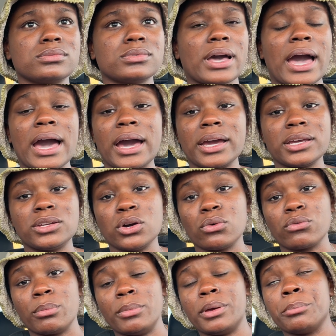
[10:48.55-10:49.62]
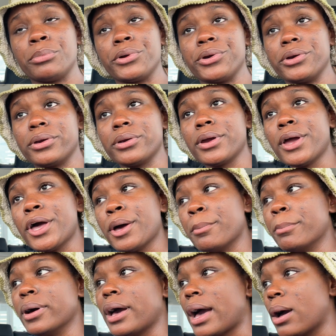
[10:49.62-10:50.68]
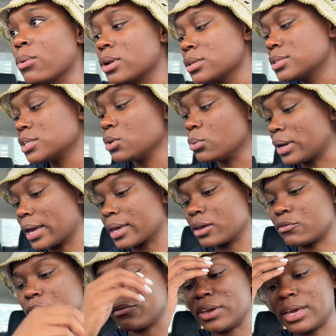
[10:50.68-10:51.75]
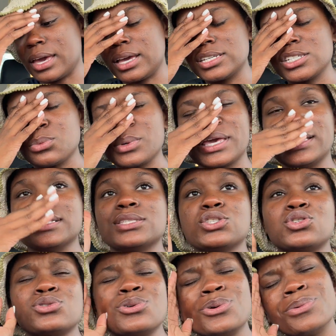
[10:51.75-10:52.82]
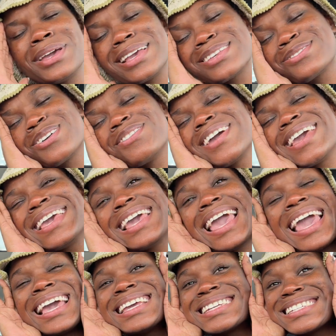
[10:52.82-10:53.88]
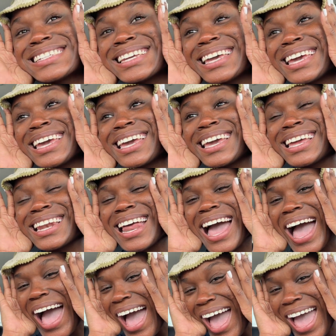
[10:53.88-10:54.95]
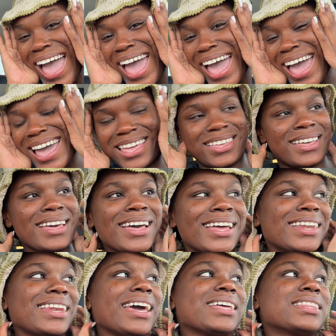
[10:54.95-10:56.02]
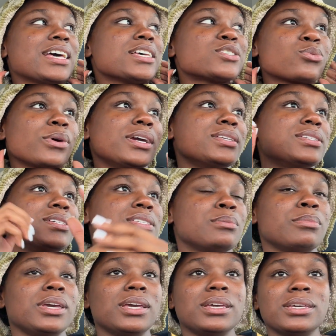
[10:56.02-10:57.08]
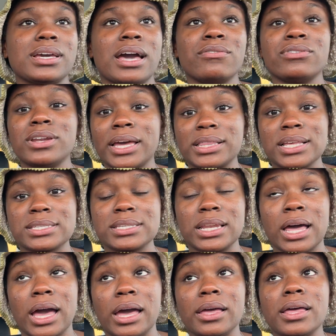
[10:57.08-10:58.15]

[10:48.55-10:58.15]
I don't remember, but I want to see what I get for vacation. We get two weeks for vacation. Ah, like that's crazy to me. I feel like that's a lot,